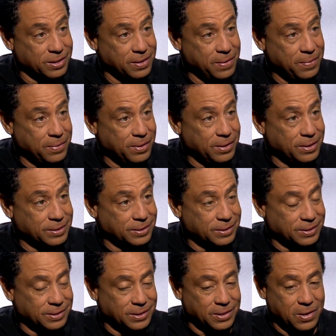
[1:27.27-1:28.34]

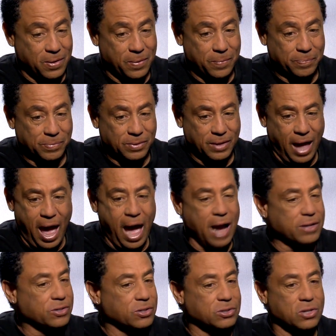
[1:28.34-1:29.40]
You know, the
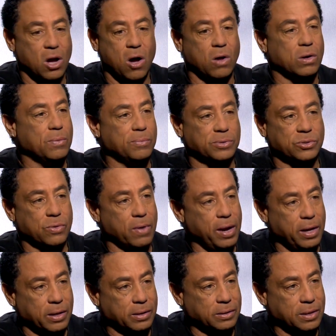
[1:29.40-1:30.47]
actors, all of them was
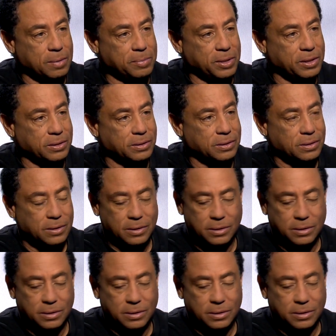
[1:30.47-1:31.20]
great. I mean,